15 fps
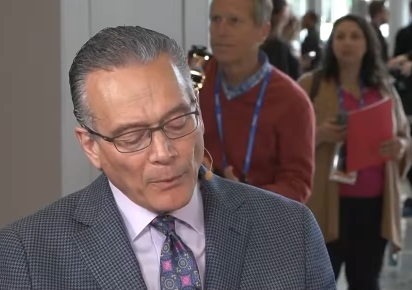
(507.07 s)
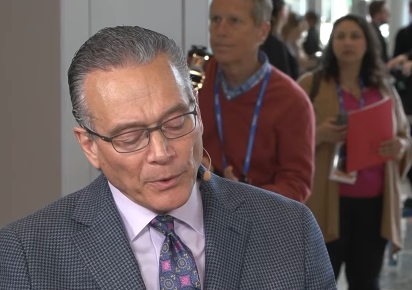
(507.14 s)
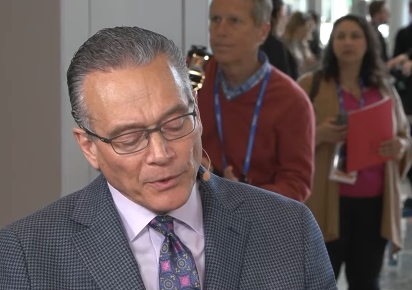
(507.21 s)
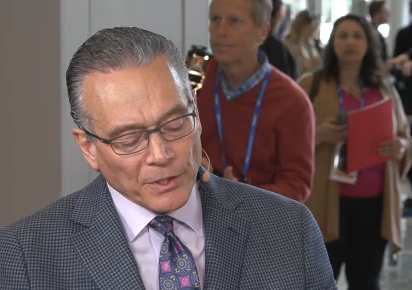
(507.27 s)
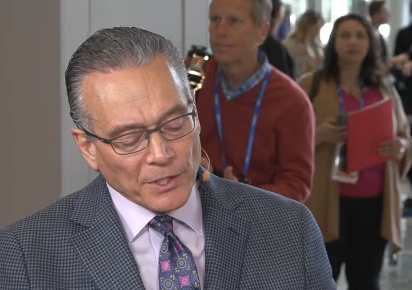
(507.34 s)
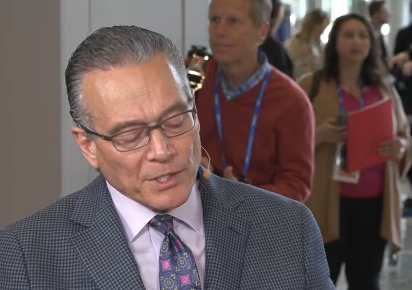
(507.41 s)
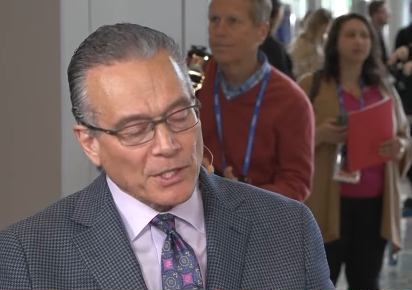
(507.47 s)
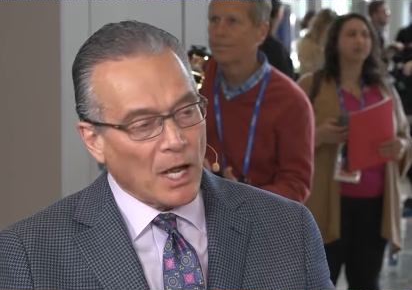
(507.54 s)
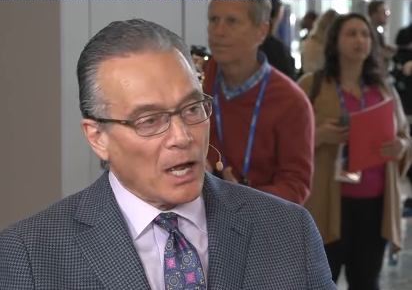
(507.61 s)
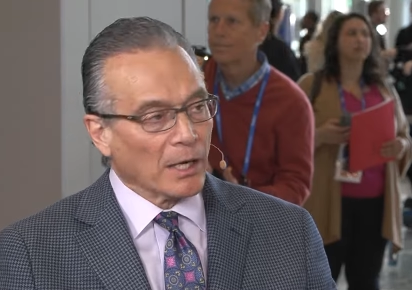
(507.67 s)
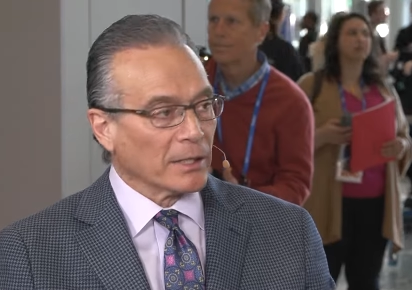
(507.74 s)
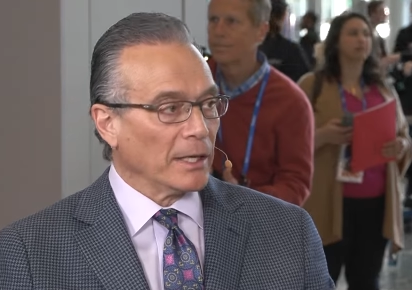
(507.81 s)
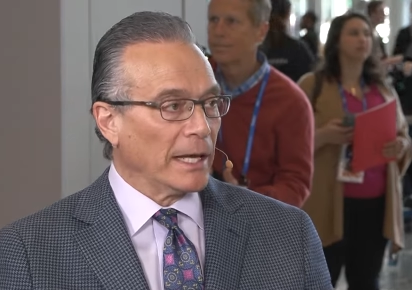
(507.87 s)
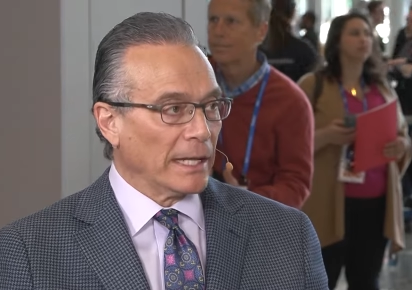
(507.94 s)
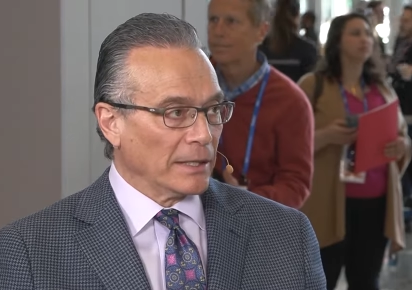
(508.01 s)
Speaker 1: will the SOC
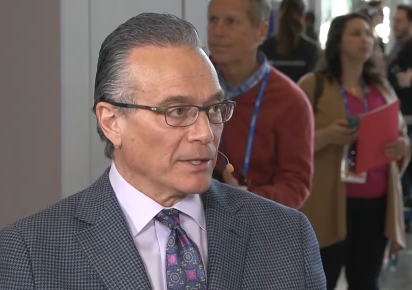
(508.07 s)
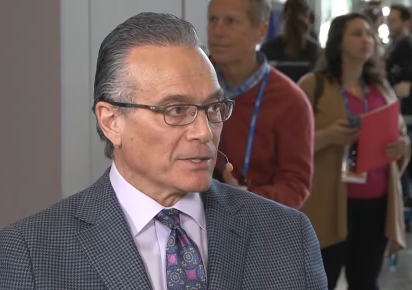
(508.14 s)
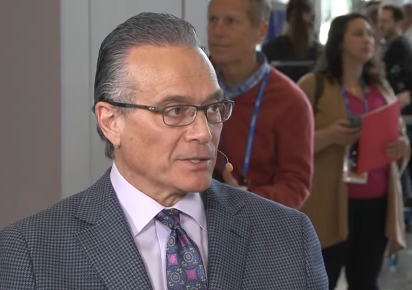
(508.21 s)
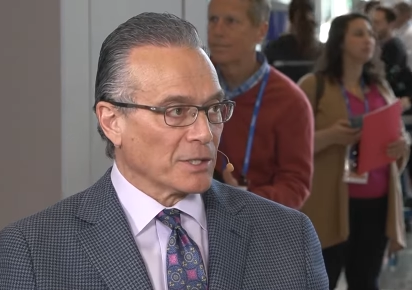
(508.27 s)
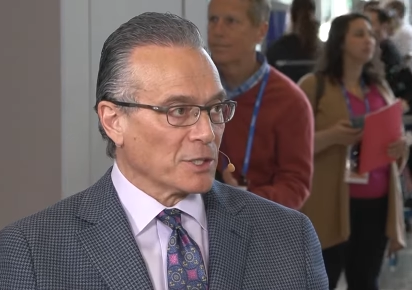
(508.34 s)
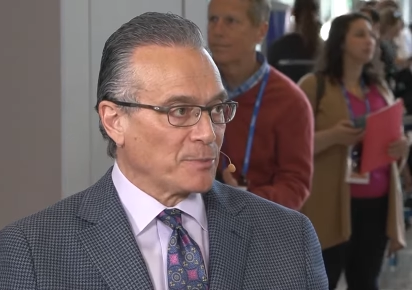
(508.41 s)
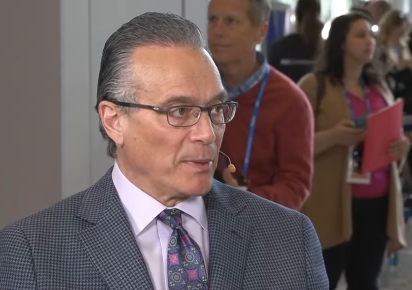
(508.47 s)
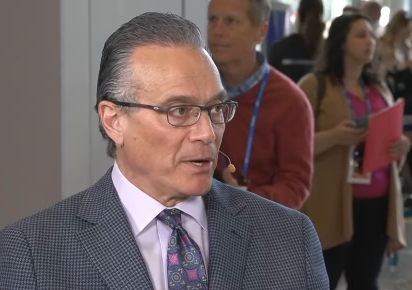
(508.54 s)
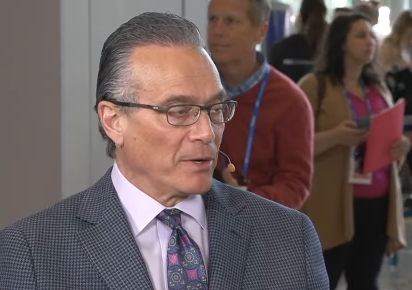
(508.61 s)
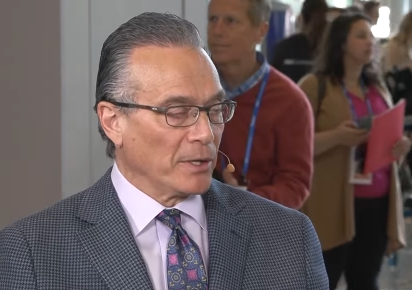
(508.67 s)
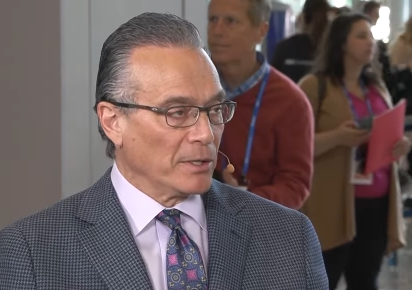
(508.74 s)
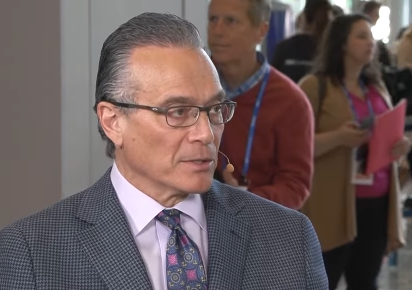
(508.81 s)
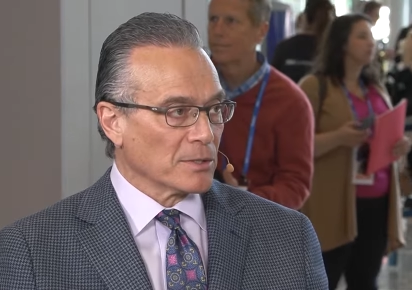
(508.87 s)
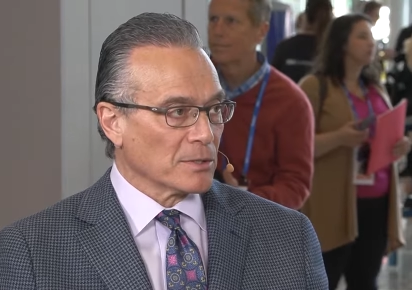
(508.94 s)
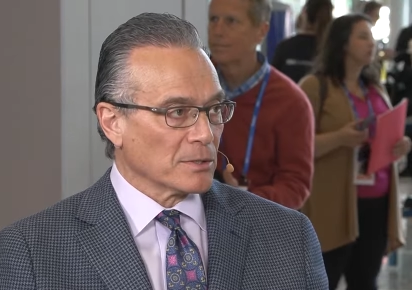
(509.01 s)
analyst
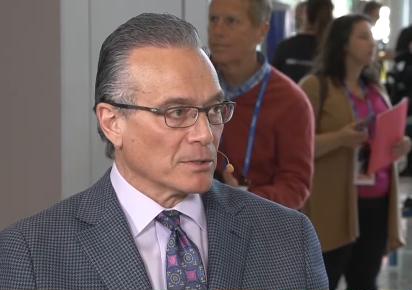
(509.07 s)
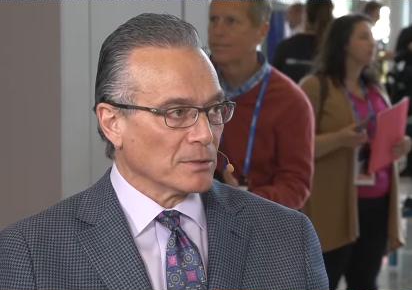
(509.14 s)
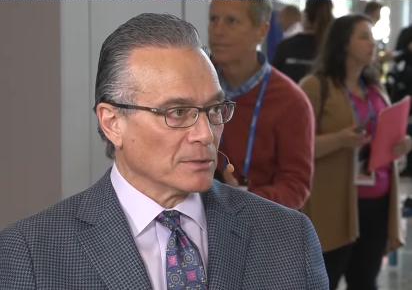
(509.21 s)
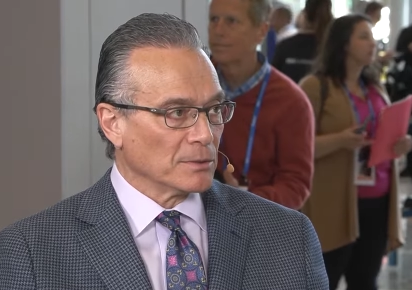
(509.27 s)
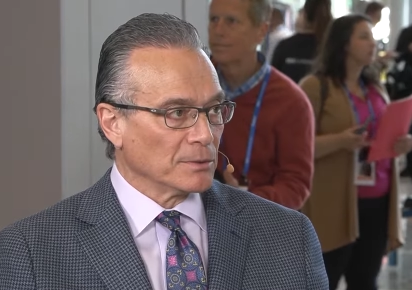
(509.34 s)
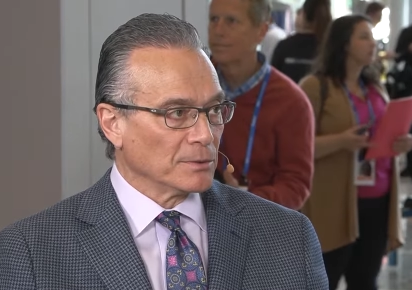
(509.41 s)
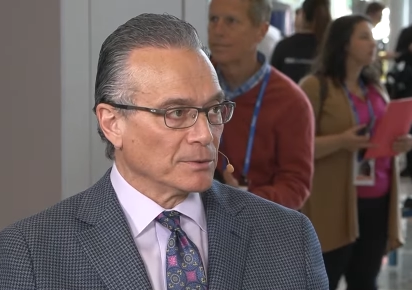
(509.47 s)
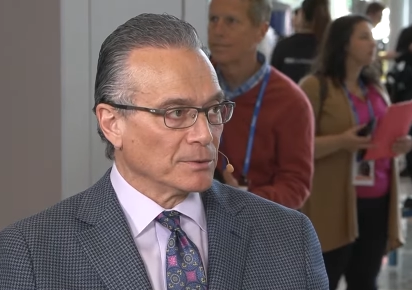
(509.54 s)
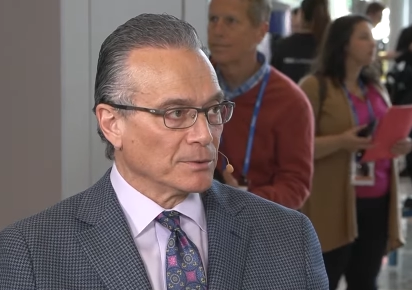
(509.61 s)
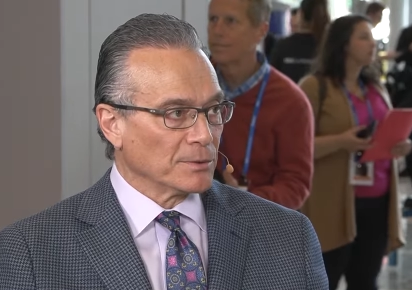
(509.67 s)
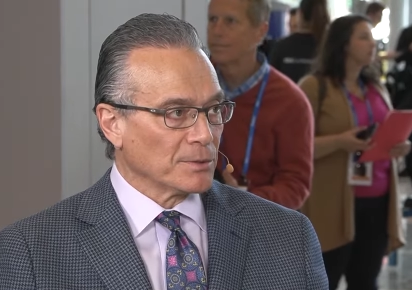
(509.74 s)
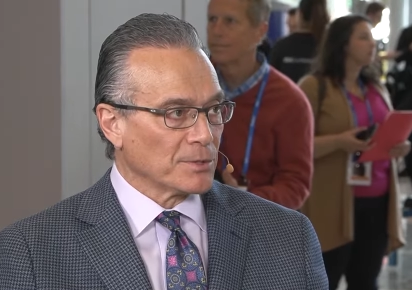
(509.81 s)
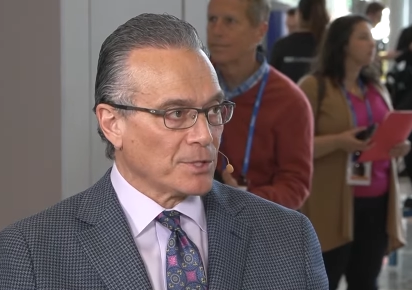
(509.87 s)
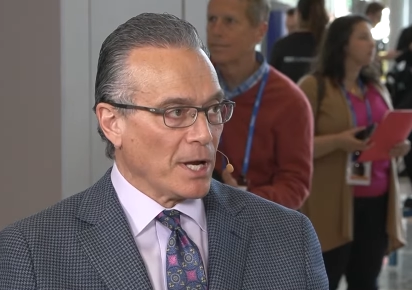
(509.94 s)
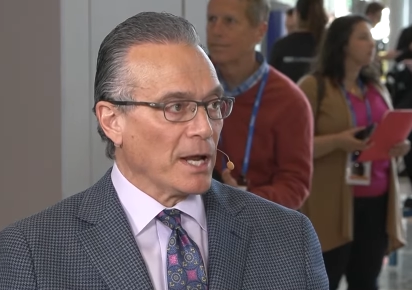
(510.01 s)
experience
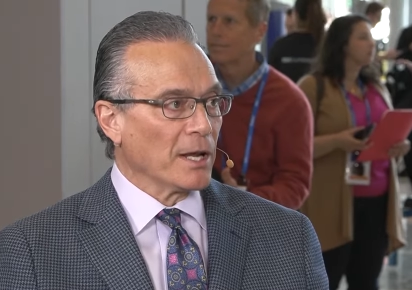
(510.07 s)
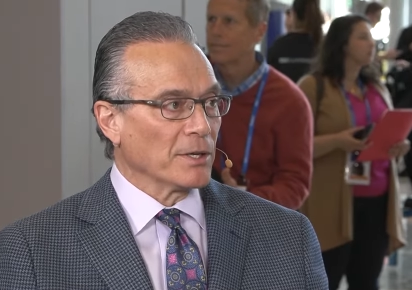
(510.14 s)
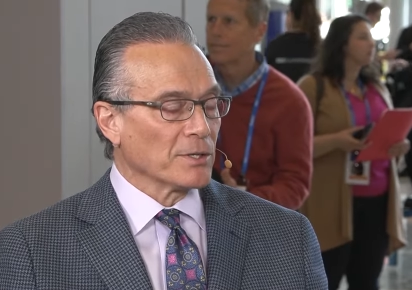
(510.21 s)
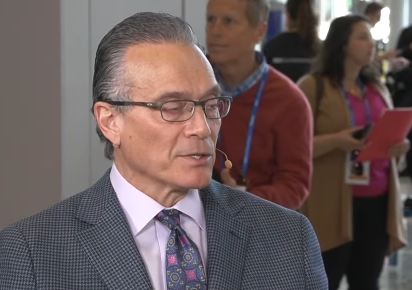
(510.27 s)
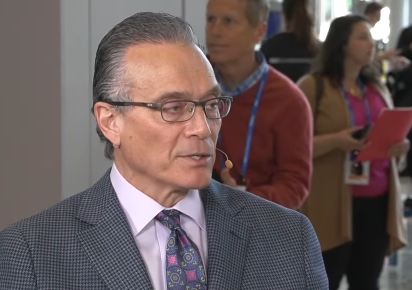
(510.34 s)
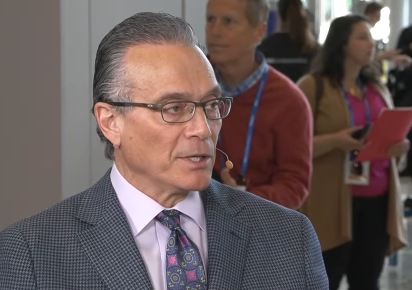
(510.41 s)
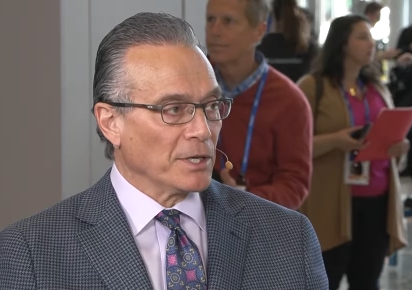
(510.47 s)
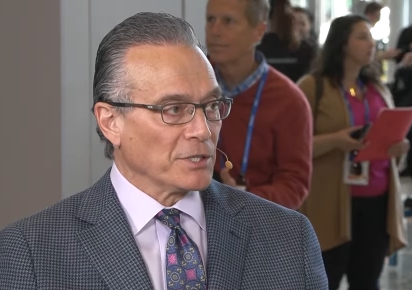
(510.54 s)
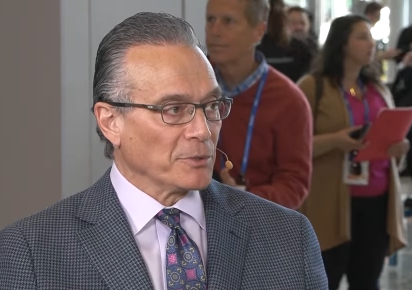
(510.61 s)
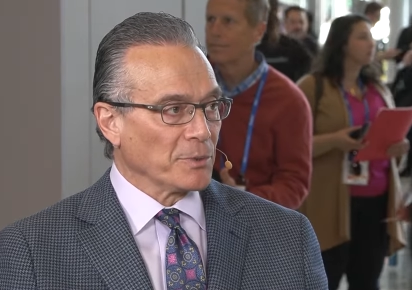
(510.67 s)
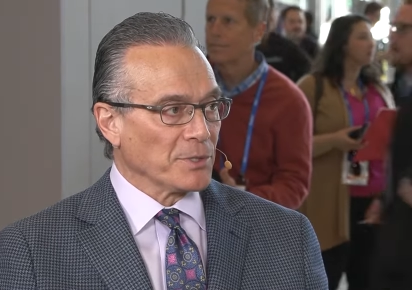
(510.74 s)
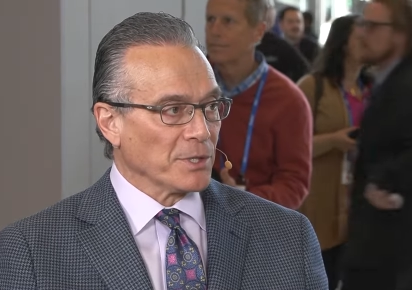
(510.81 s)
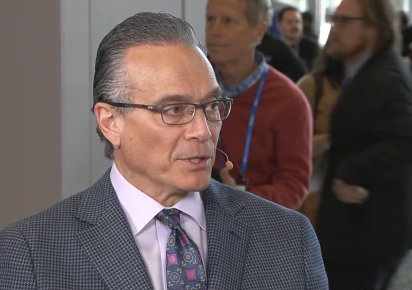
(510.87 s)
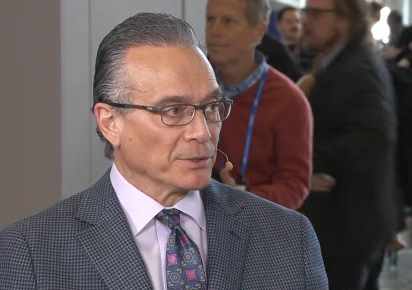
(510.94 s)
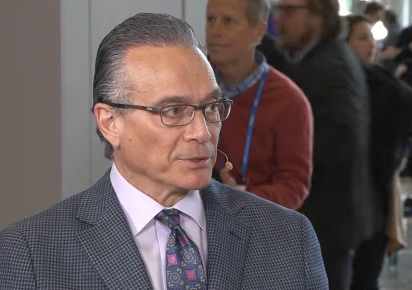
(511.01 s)
change as a
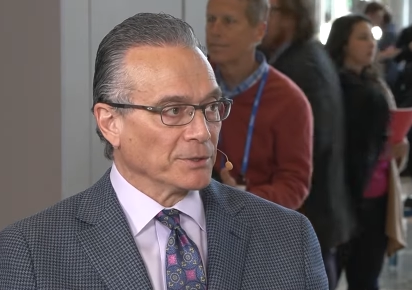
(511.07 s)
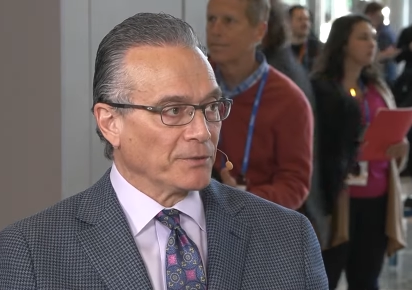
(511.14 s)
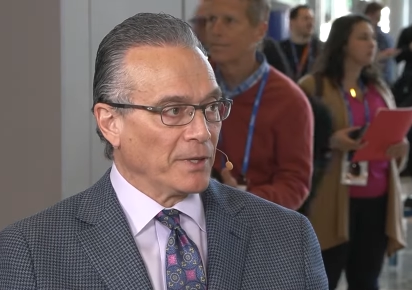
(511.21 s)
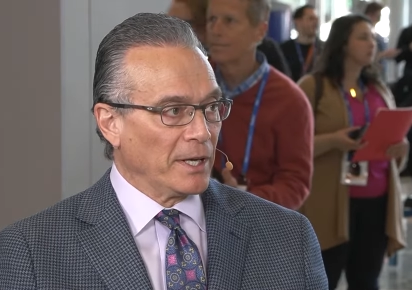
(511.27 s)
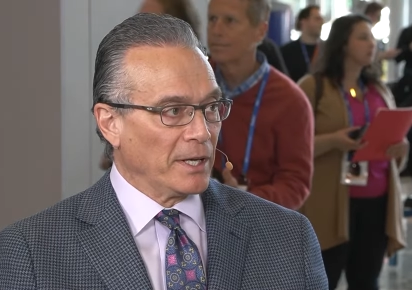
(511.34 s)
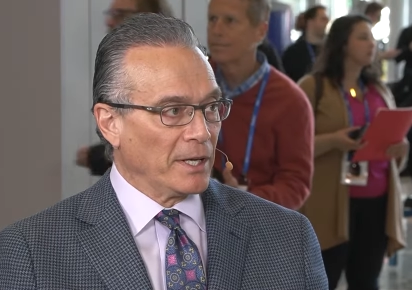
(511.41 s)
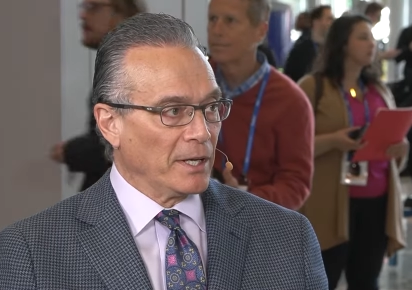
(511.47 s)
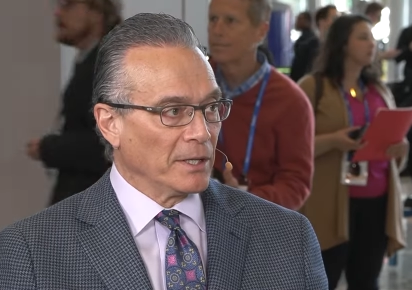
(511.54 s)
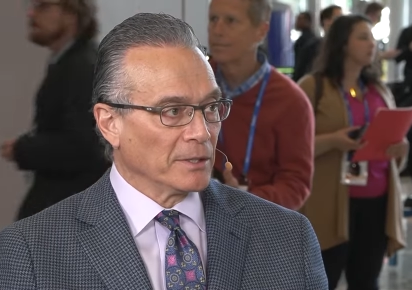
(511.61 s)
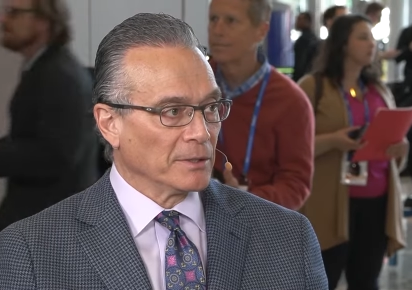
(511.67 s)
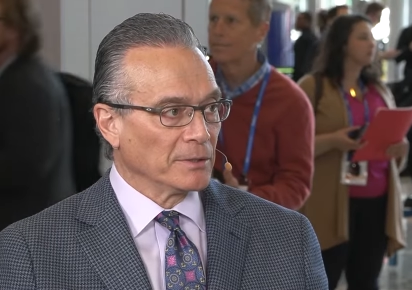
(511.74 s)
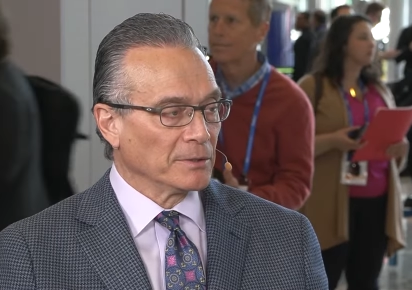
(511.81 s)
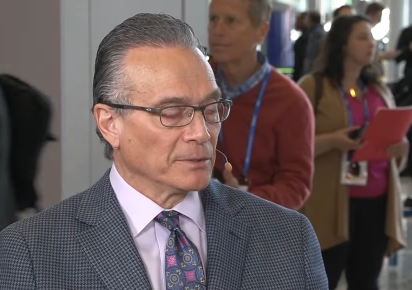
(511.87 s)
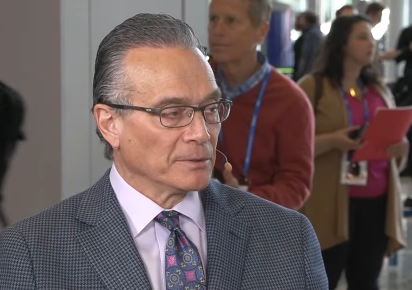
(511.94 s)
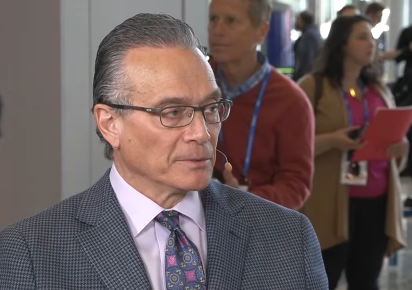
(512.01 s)
result of AI?
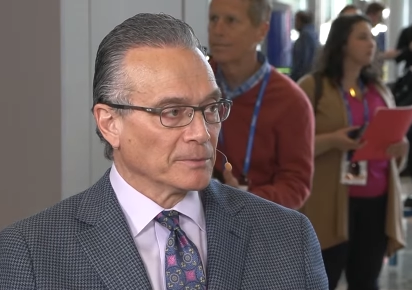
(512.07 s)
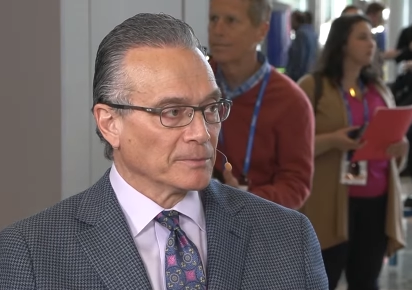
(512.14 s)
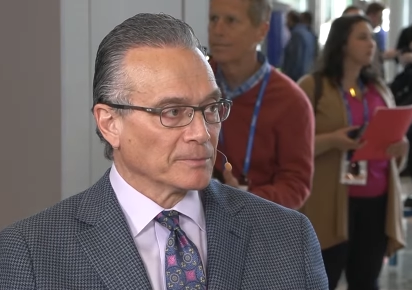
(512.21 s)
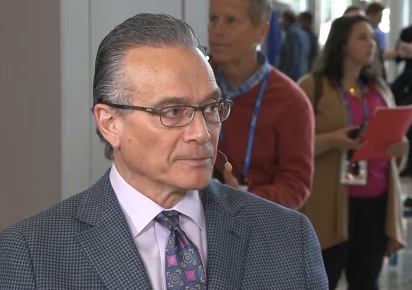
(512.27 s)
Yeah,